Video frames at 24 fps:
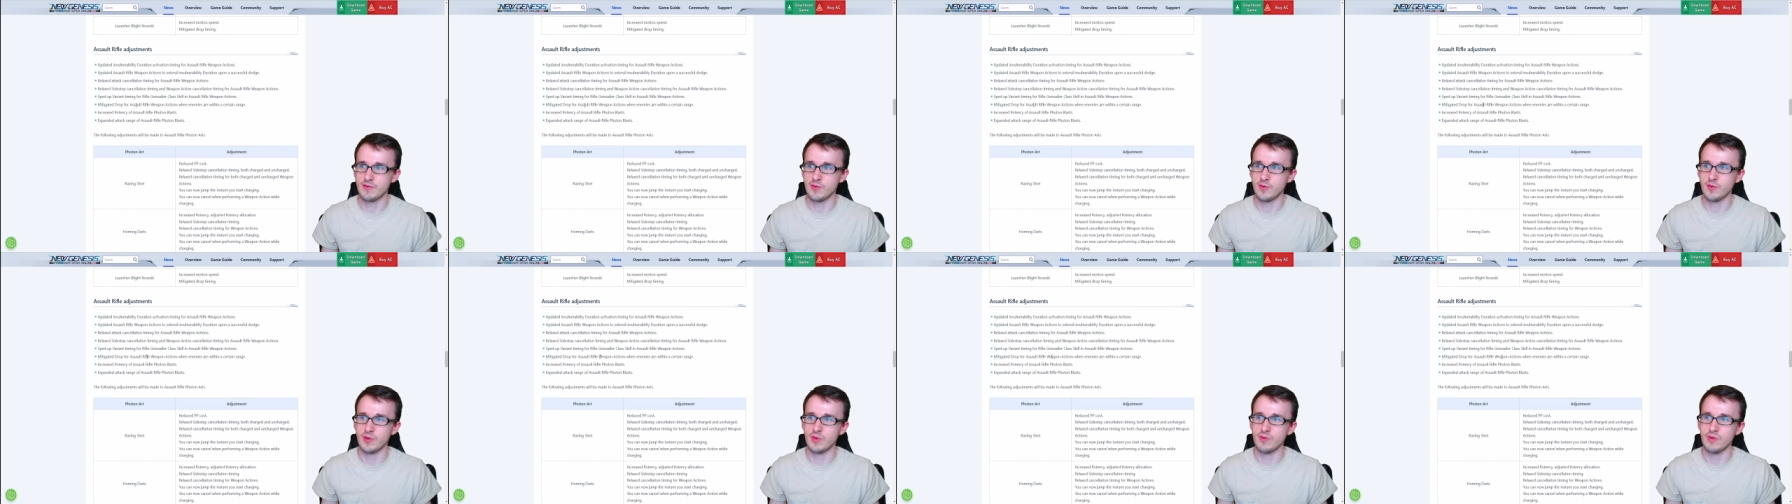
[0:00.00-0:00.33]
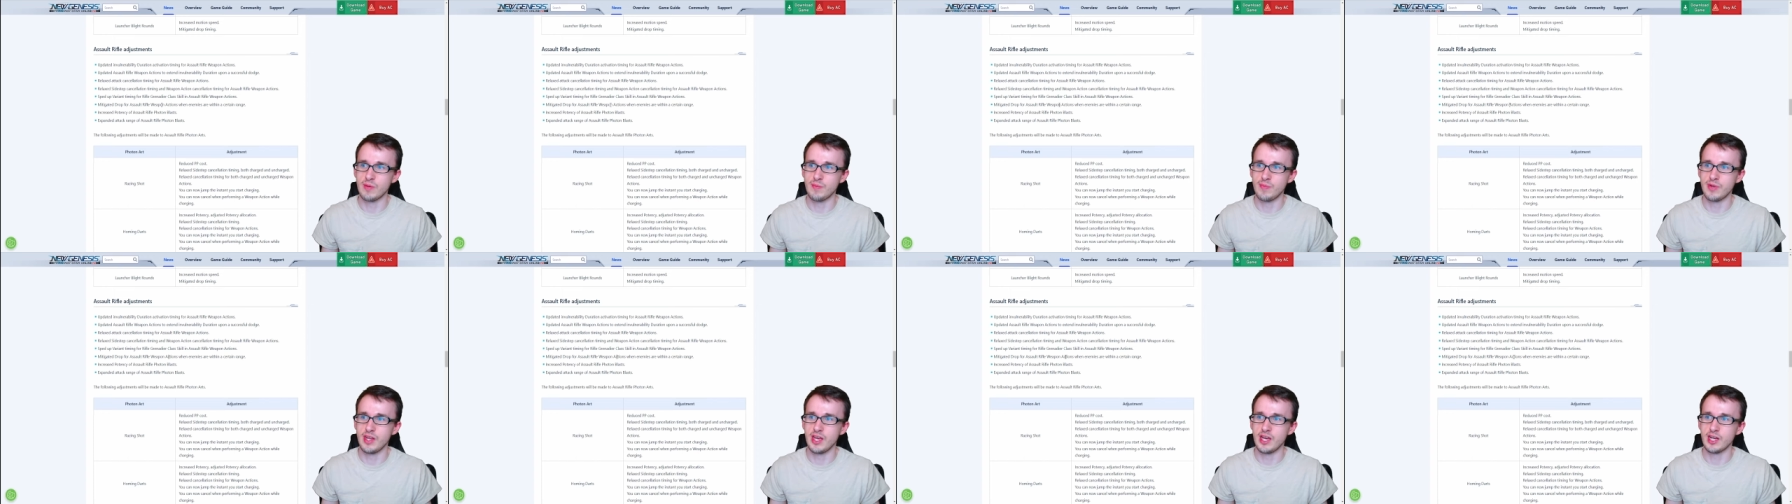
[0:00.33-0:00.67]
for the
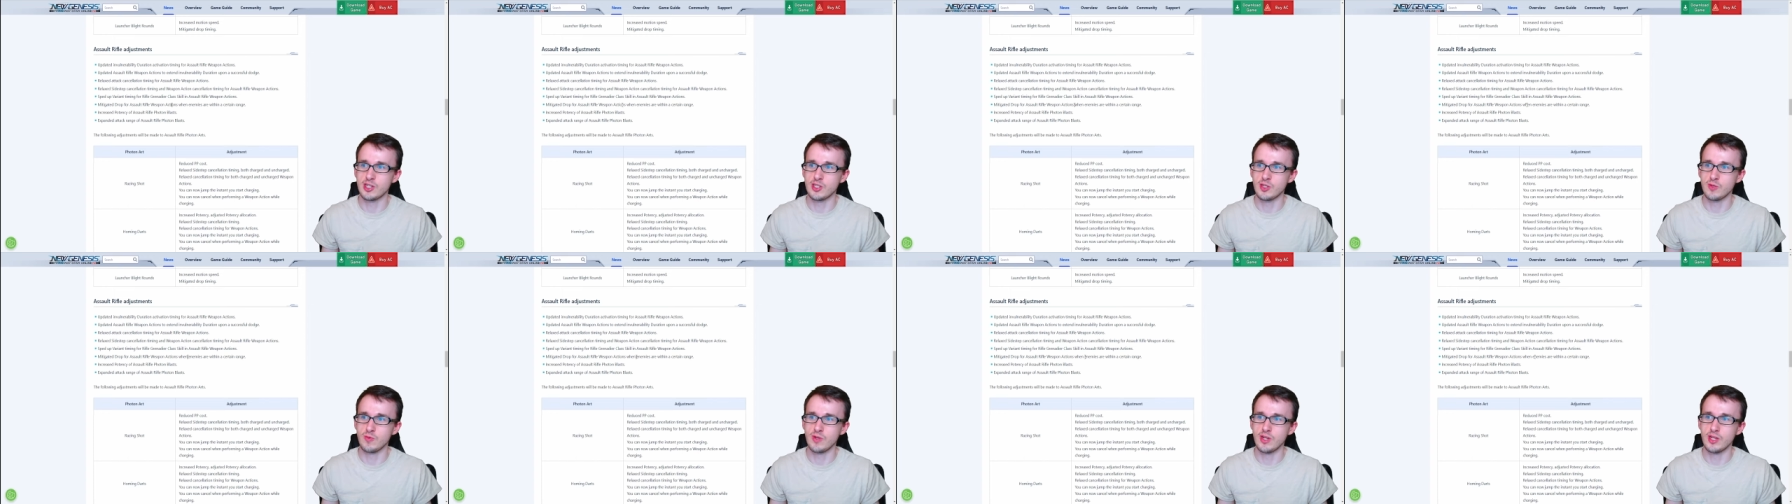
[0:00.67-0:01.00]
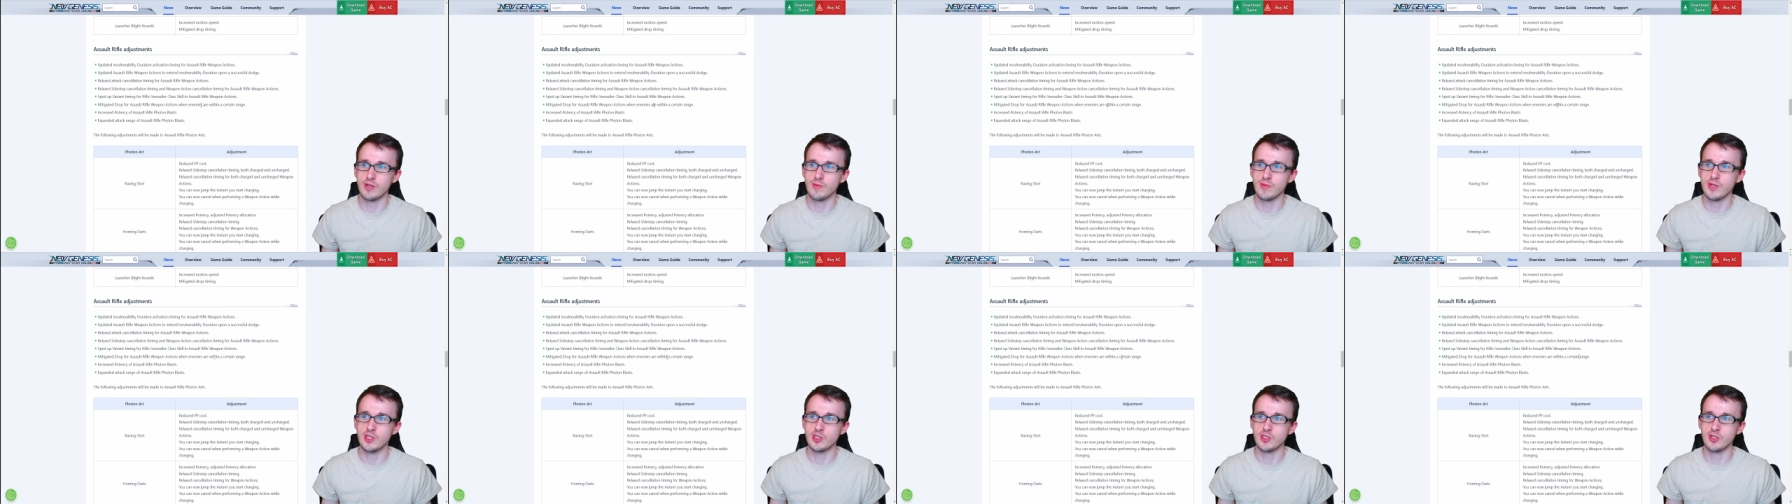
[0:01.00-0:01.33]
weapon action when
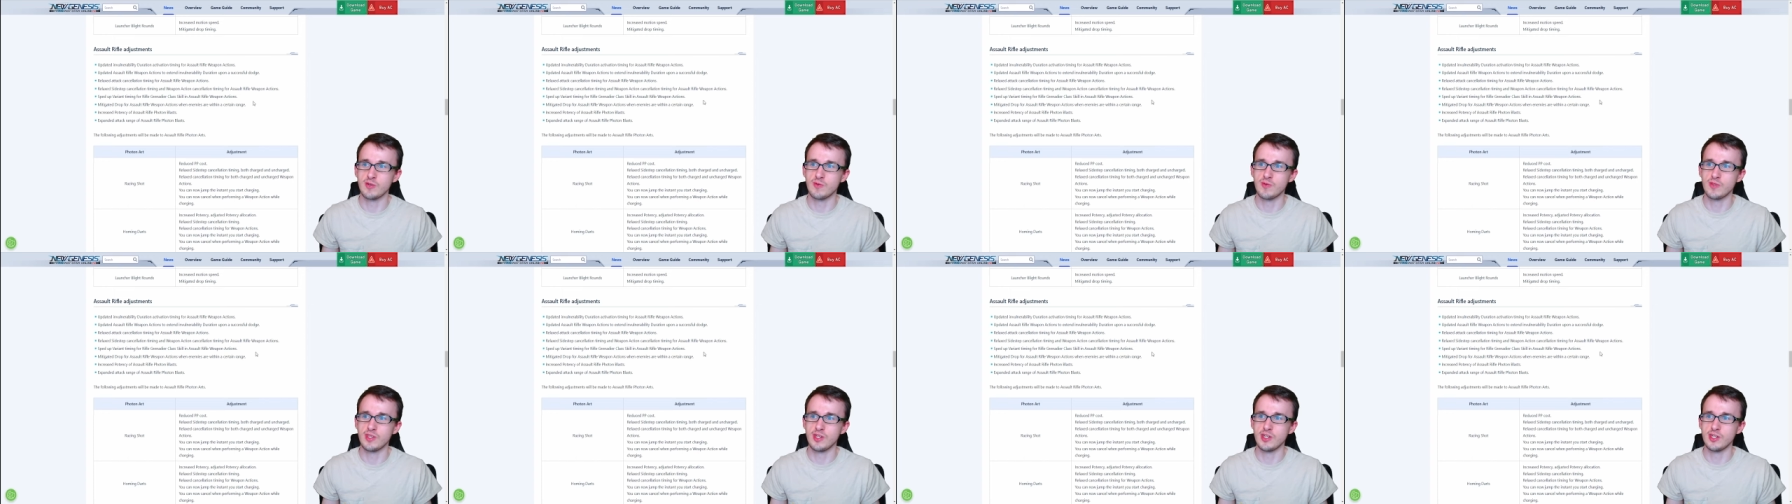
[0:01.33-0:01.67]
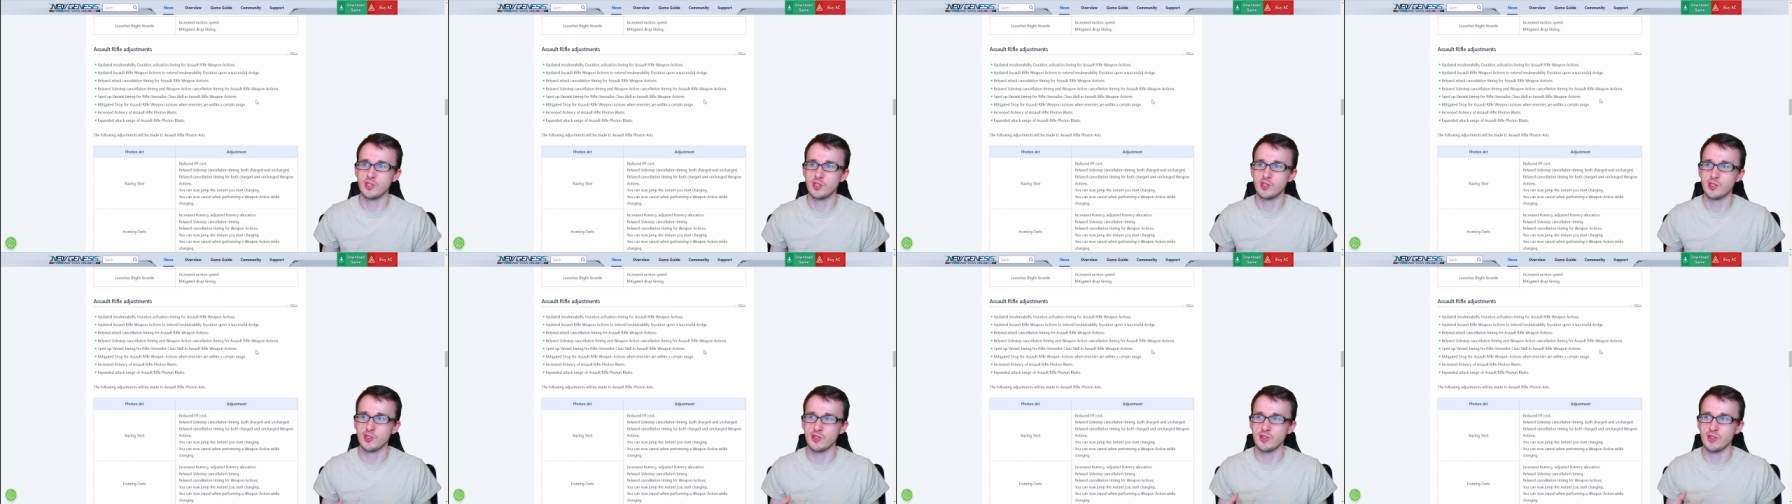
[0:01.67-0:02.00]
enemies are within
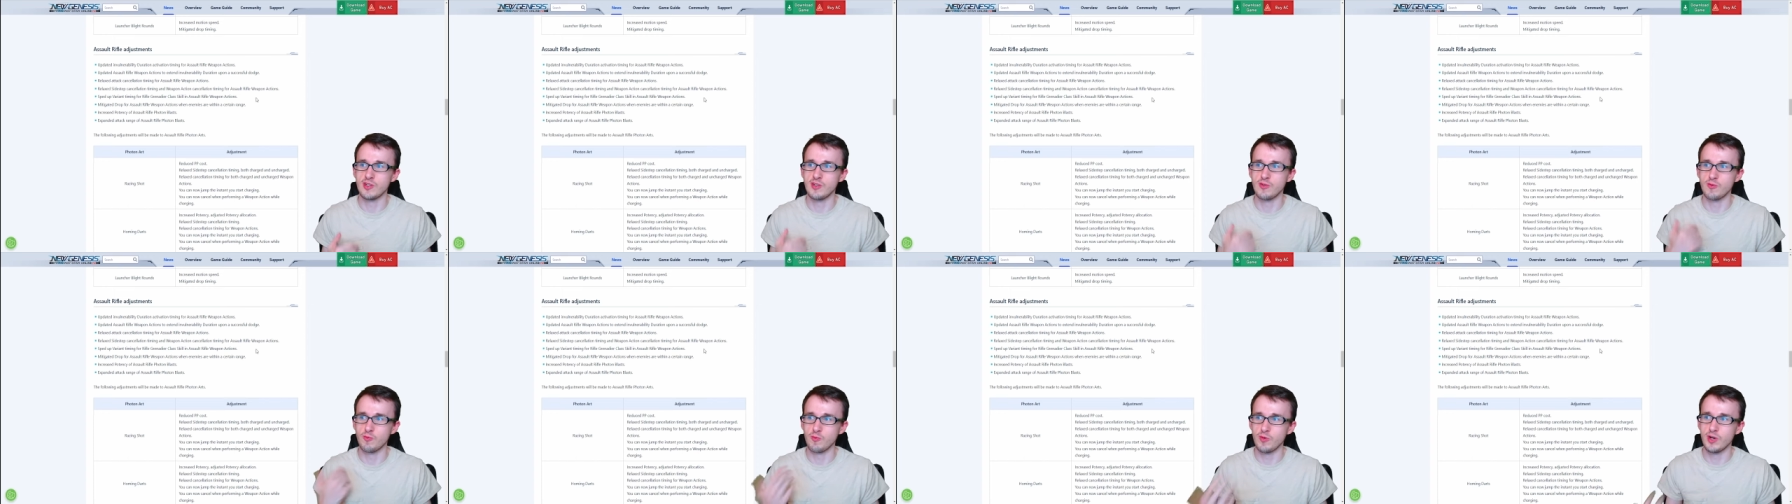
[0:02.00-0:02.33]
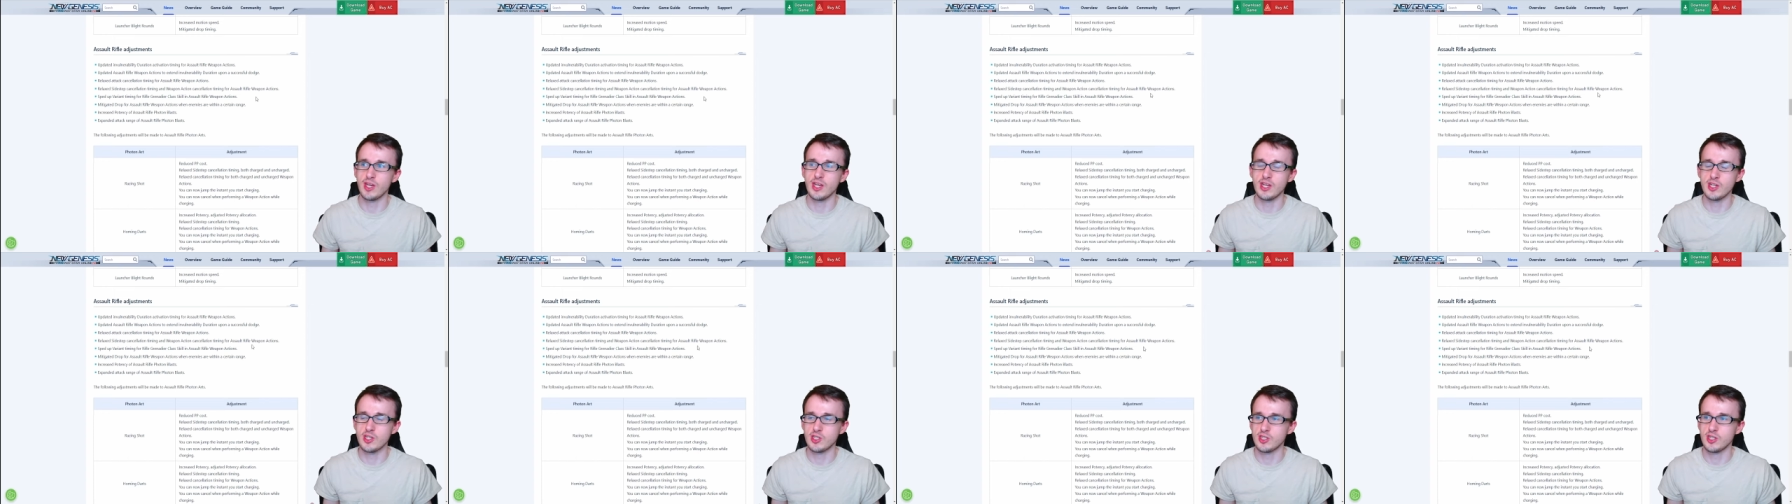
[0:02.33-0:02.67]
a certain
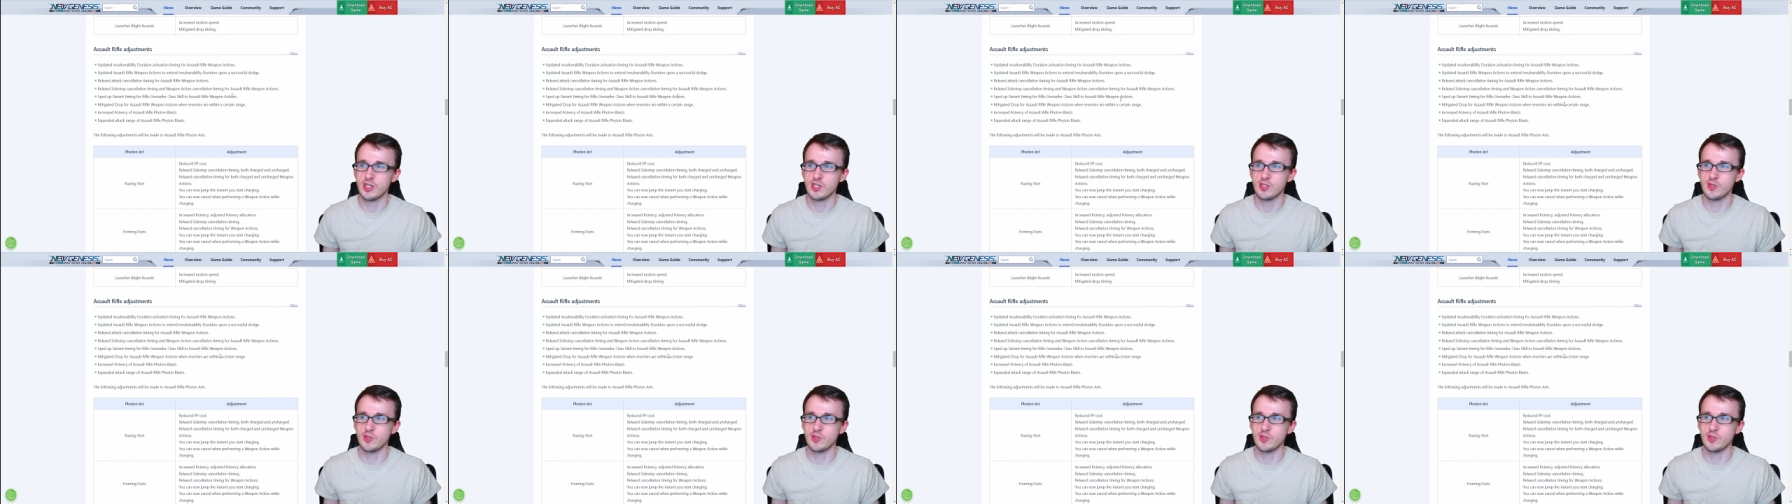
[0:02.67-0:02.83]
range.